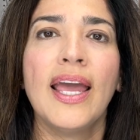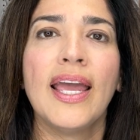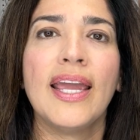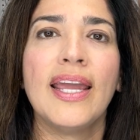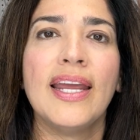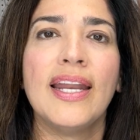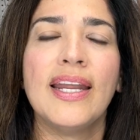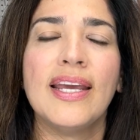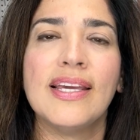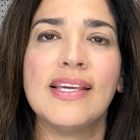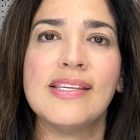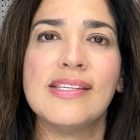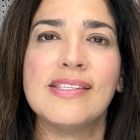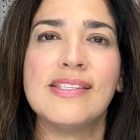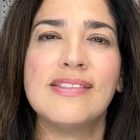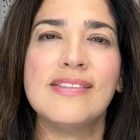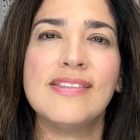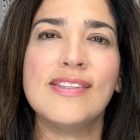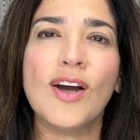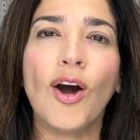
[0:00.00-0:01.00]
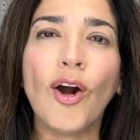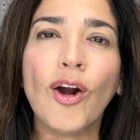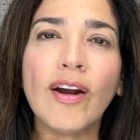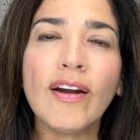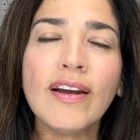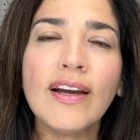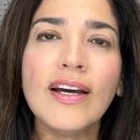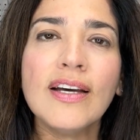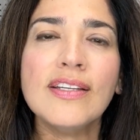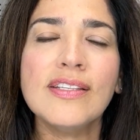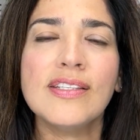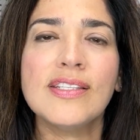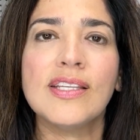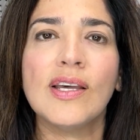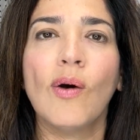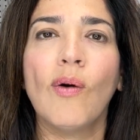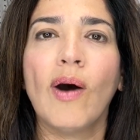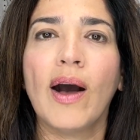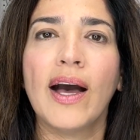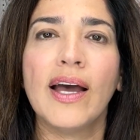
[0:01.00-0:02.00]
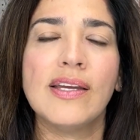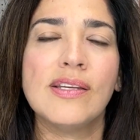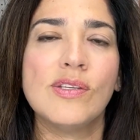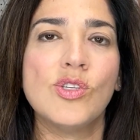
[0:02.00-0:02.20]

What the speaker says: It is dark, so I